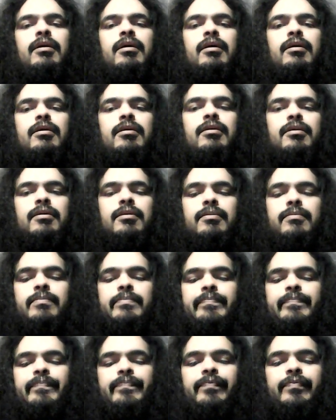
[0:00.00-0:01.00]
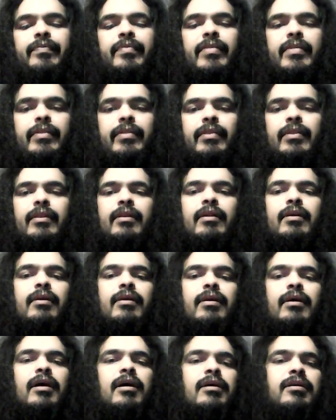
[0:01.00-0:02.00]
um,
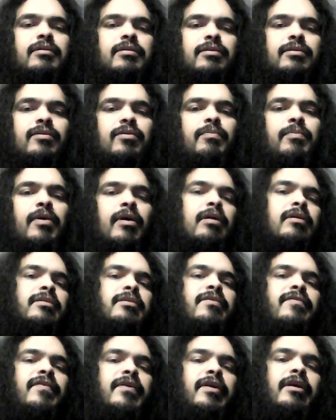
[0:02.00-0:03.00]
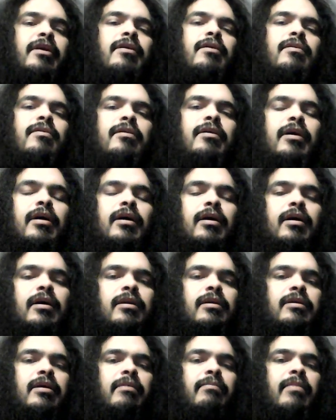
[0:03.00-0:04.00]
as you pause the video,
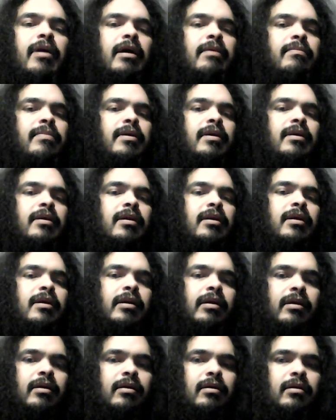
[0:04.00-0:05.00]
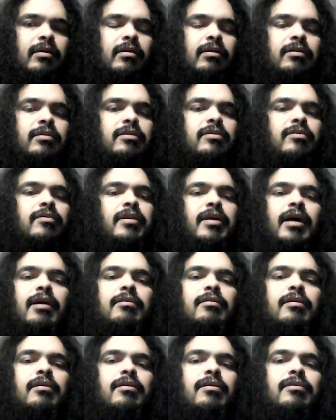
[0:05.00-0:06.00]
and there might be a link to
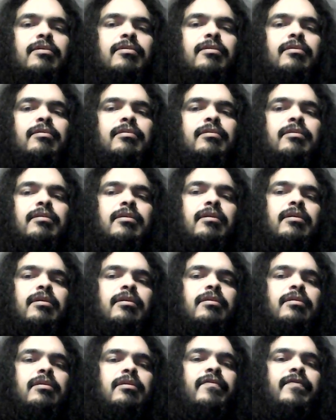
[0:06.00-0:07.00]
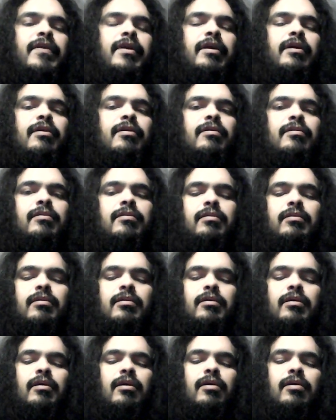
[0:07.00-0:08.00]
download the video
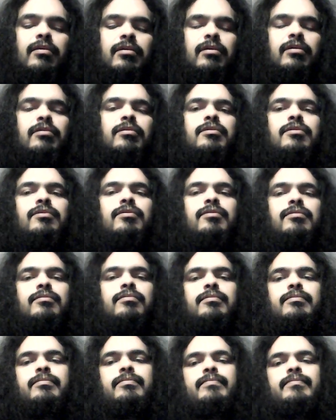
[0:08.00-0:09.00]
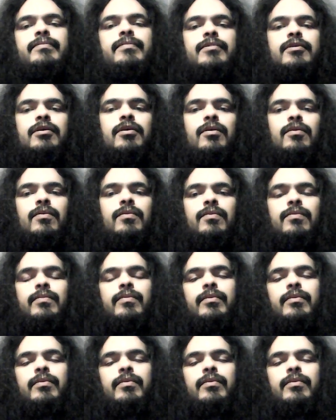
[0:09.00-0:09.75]
on YouTube, so